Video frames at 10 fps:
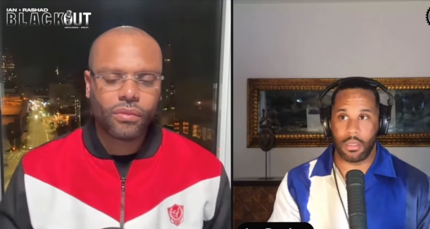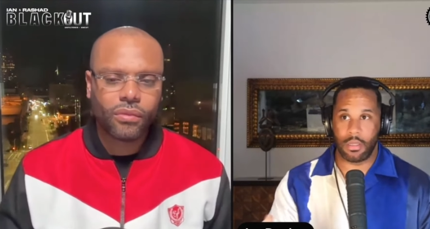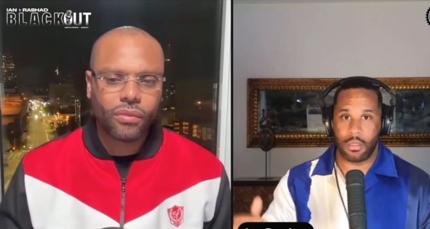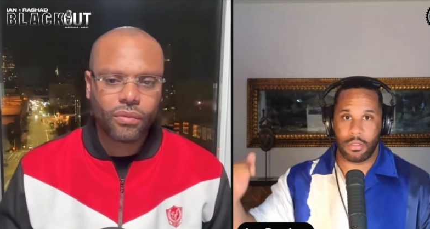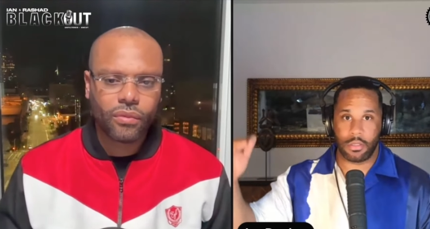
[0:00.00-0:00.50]

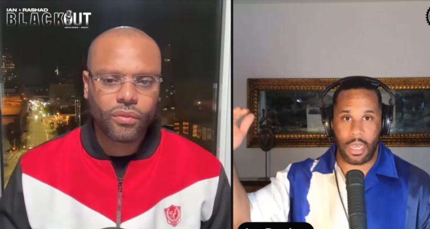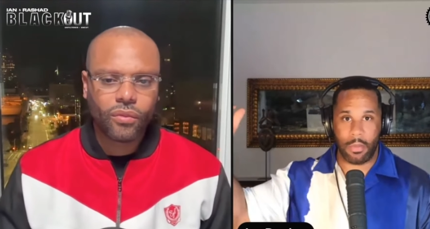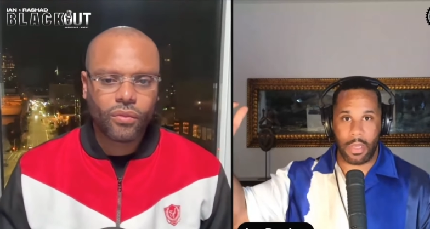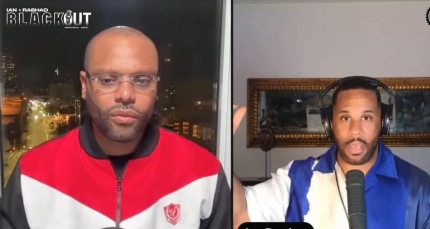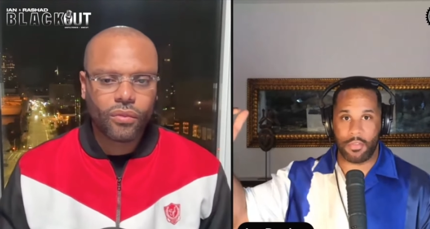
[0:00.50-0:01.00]

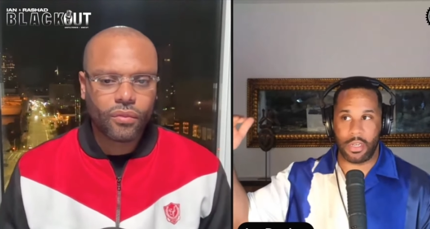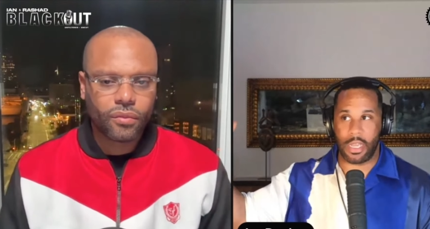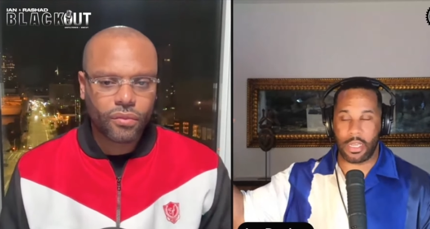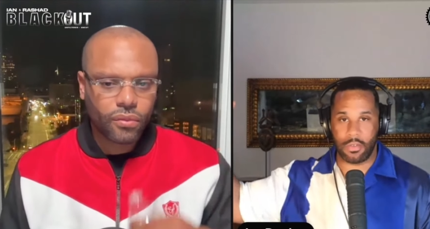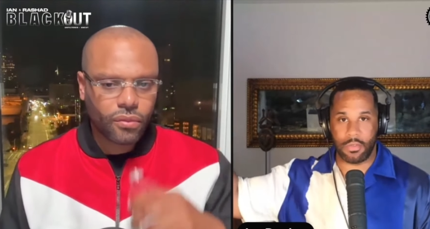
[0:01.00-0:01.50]
Speaker 1: stop having
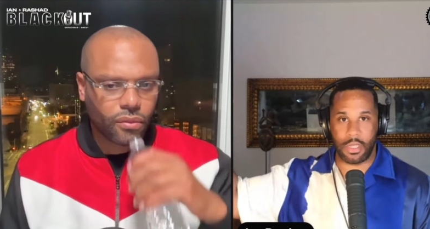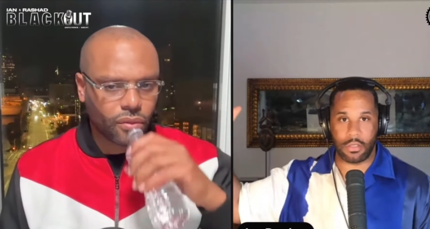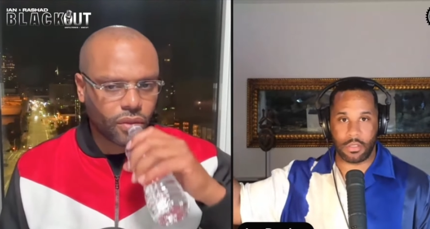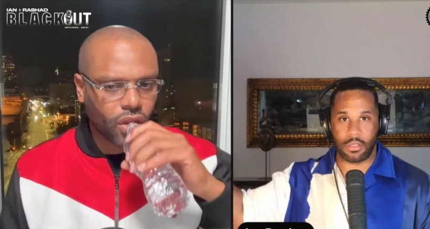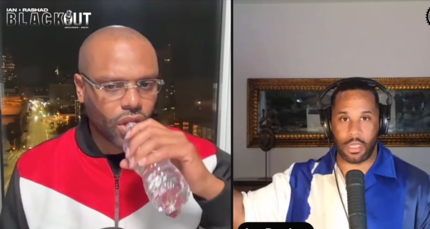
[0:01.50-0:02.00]
negative
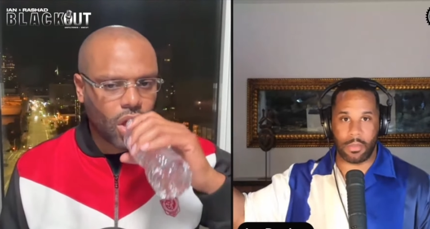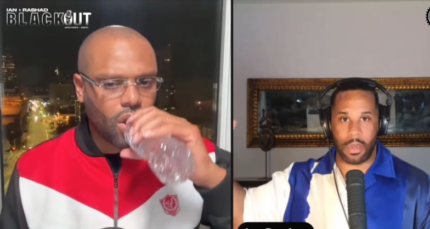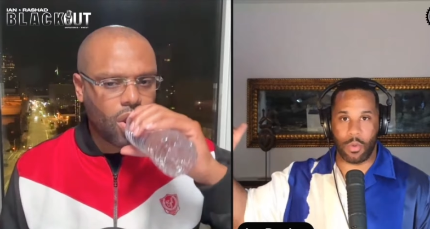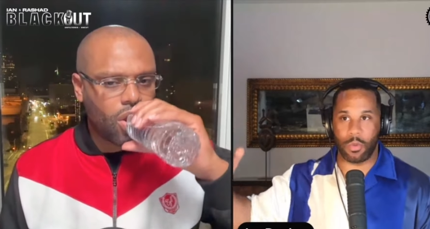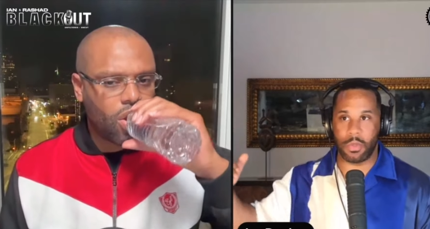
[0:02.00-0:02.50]
things to say
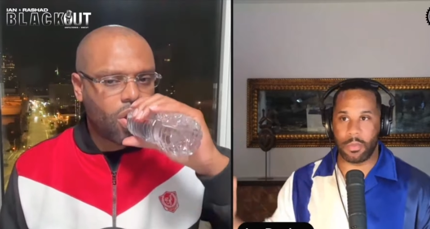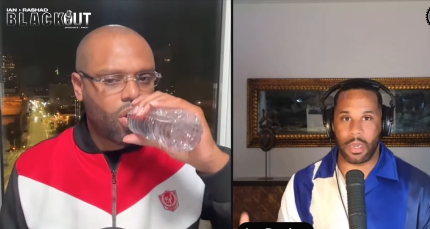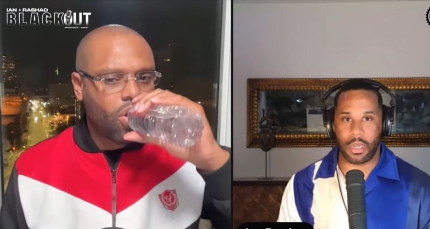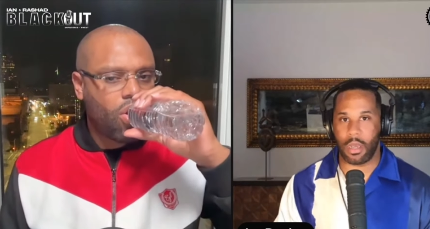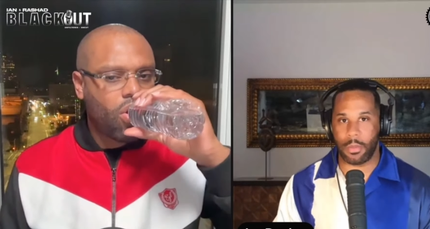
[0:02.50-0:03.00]
about women in
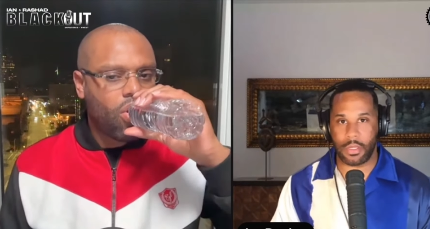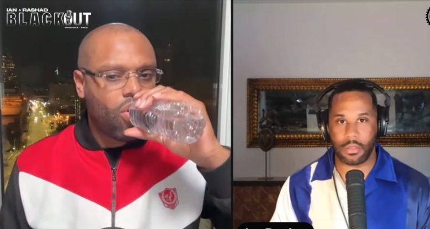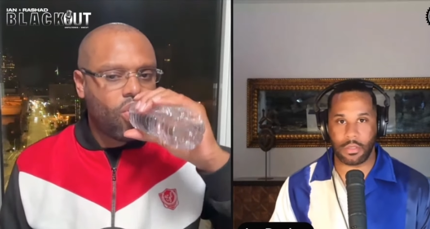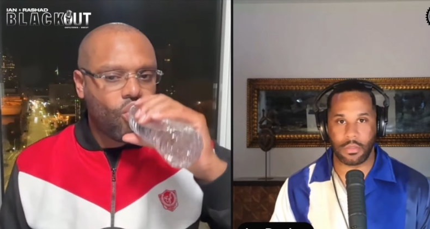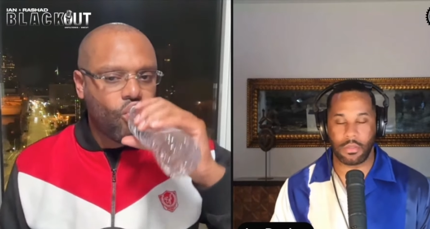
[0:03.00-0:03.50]
my comments.